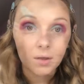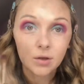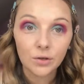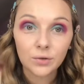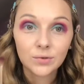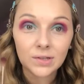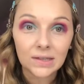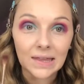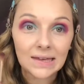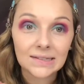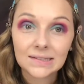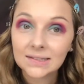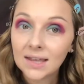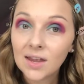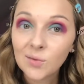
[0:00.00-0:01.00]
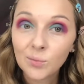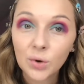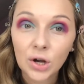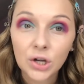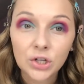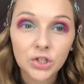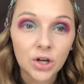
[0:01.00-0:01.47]
Using that same
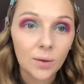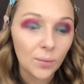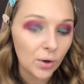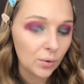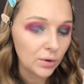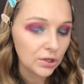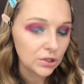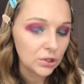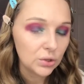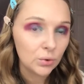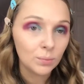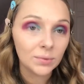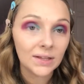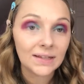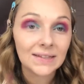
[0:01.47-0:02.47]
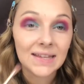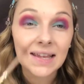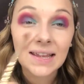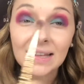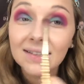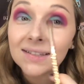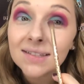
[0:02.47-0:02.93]
brush, I'm going to blend the
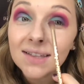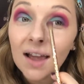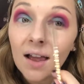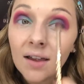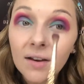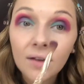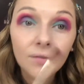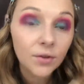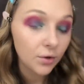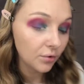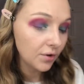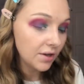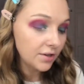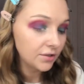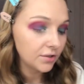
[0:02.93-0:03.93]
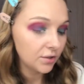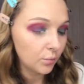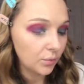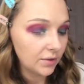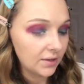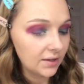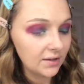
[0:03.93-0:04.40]
inside of the crease
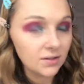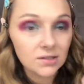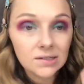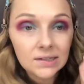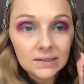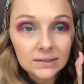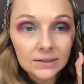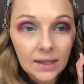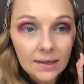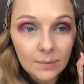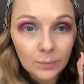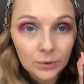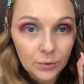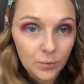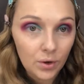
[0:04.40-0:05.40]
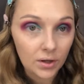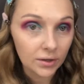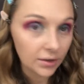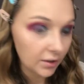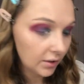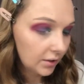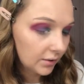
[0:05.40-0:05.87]
with this light blue
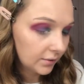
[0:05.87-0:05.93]
color.